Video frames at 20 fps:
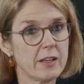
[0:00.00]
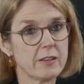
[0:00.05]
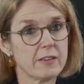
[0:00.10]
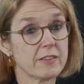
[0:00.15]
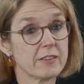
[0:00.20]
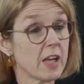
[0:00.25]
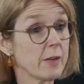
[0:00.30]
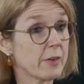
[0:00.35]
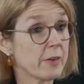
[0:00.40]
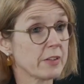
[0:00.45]

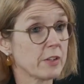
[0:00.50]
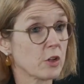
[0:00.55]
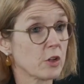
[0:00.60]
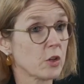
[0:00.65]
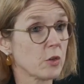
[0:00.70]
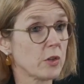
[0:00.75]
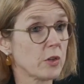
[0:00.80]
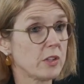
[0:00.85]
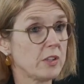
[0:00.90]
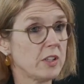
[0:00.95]

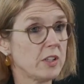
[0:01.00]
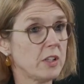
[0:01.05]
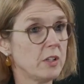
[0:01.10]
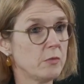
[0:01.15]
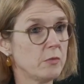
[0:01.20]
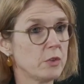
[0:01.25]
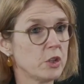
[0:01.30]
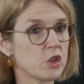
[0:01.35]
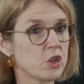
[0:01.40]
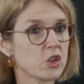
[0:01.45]

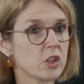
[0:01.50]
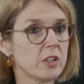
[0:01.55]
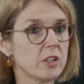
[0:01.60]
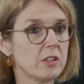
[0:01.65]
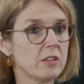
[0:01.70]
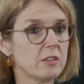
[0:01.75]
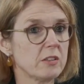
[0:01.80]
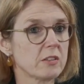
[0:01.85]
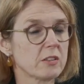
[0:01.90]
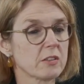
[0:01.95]
cybersecurity, which
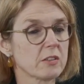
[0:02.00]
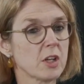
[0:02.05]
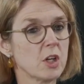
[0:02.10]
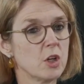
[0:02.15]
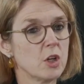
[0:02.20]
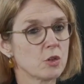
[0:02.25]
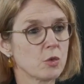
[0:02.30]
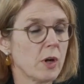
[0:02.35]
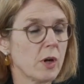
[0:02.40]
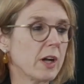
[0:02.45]
is
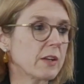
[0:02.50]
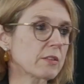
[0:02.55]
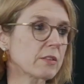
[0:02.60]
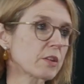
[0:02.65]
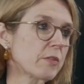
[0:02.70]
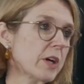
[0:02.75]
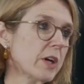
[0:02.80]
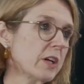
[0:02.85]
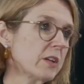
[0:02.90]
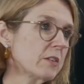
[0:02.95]
to us
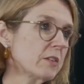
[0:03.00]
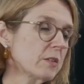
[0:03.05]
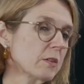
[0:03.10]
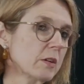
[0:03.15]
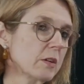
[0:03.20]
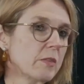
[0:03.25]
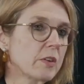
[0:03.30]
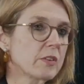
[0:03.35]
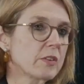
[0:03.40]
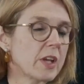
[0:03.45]
quite,
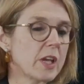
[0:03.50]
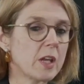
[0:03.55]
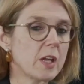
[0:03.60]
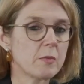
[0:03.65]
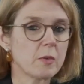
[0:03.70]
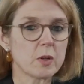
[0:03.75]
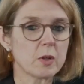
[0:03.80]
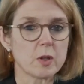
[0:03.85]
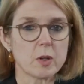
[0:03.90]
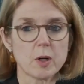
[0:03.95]
I must
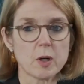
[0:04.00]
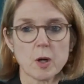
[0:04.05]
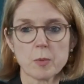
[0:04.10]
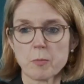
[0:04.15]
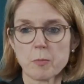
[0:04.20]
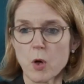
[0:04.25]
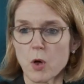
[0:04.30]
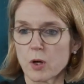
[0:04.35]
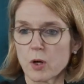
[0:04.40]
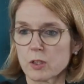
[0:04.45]
say, a
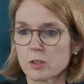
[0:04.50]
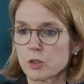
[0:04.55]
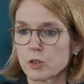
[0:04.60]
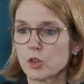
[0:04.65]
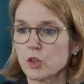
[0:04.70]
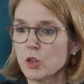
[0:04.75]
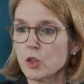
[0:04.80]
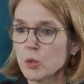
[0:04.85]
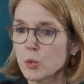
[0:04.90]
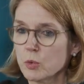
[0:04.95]
more
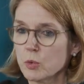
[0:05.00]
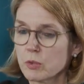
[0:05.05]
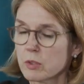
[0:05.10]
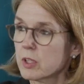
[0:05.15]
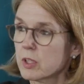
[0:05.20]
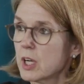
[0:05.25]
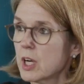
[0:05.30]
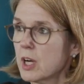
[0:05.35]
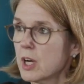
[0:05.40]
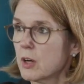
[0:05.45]

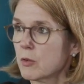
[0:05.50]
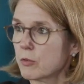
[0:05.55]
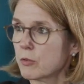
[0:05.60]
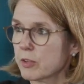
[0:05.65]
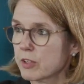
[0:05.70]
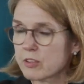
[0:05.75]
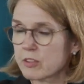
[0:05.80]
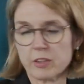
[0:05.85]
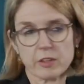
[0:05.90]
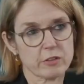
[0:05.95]
new
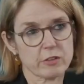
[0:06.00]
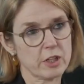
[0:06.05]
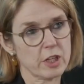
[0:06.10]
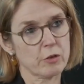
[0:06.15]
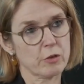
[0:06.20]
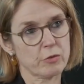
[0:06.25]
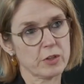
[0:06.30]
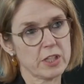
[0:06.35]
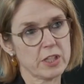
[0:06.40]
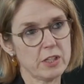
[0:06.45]
risk
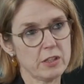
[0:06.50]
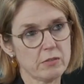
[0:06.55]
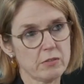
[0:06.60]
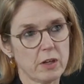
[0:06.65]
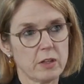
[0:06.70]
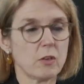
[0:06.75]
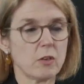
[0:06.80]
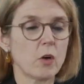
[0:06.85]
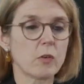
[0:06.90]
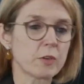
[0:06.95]
category,
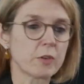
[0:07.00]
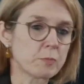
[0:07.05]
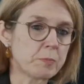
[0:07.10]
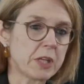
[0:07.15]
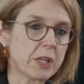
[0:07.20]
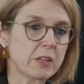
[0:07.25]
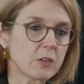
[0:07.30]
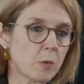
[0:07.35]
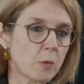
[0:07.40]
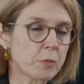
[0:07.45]
always
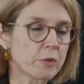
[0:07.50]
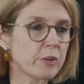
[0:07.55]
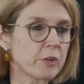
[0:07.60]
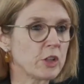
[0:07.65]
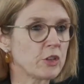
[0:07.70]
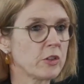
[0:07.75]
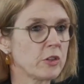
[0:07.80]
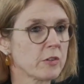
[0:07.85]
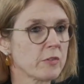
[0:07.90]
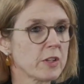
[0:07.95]
been
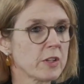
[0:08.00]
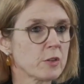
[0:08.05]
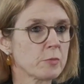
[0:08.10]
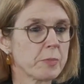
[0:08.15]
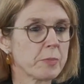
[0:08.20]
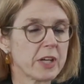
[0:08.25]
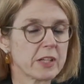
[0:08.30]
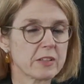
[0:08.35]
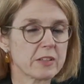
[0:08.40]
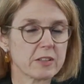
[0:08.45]
operational risk,
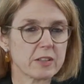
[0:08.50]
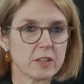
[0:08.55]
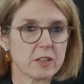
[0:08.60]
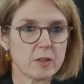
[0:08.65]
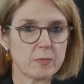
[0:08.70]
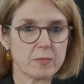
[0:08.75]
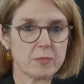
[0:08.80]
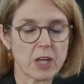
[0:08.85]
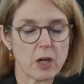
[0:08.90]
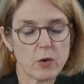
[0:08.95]
but
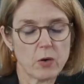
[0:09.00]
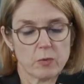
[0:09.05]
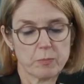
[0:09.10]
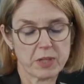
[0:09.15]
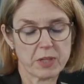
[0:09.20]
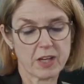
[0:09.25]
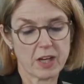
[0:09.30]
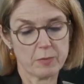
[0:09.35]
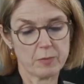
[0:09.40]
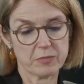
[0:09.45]
now
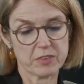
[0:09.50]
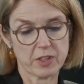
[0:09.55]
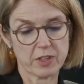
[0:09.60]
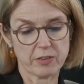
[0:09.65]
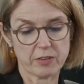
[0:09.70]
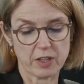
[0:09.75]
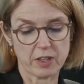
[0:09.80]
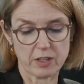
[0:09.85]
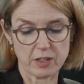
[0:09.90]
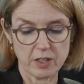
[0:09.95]
becomes, I
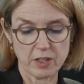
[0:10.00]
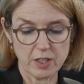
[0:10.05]
think,